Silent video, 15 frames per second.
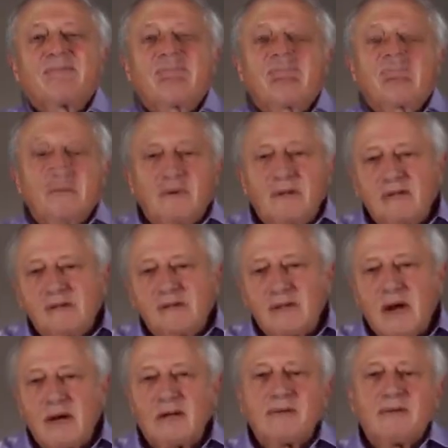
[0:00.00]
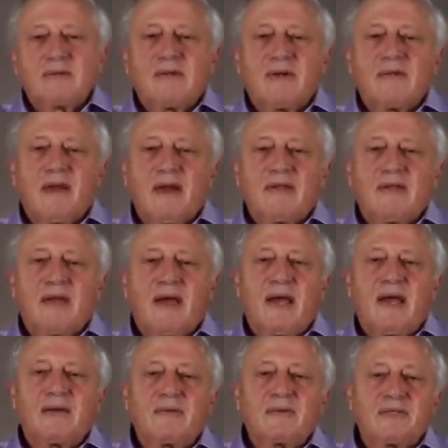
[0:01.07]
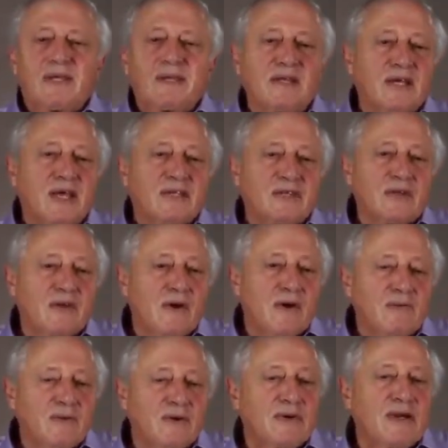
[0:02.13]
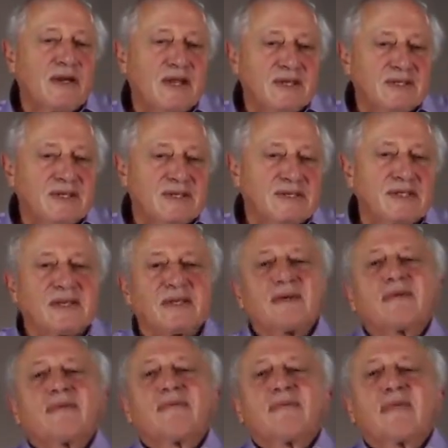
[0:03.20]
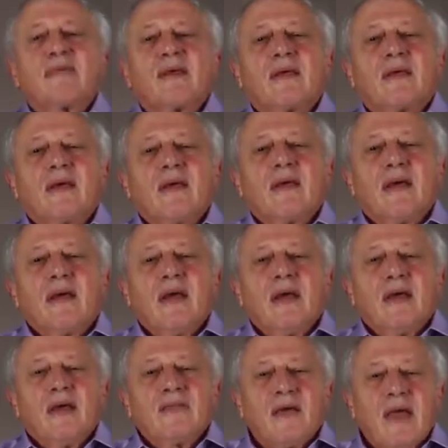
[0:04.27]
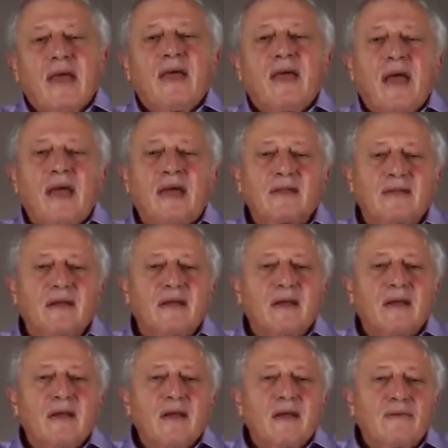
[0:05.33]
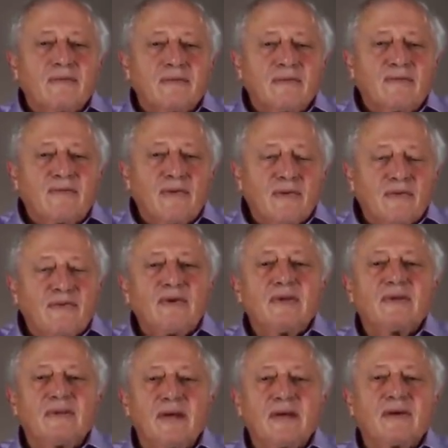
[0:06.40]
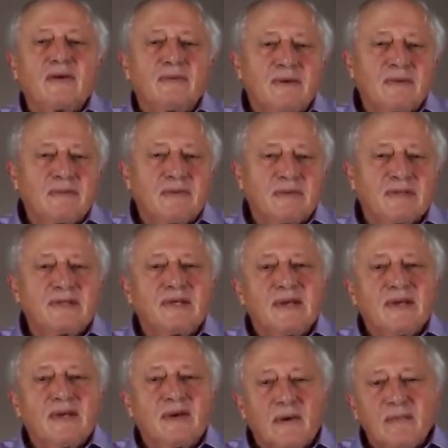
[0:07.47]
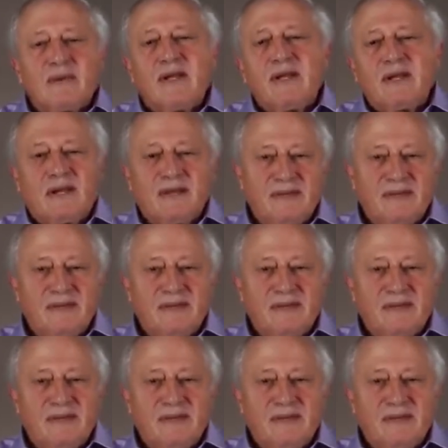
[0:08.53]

Britain's argument, on the other hand, was that the national home already existed. They had fulfilled their commitment completely.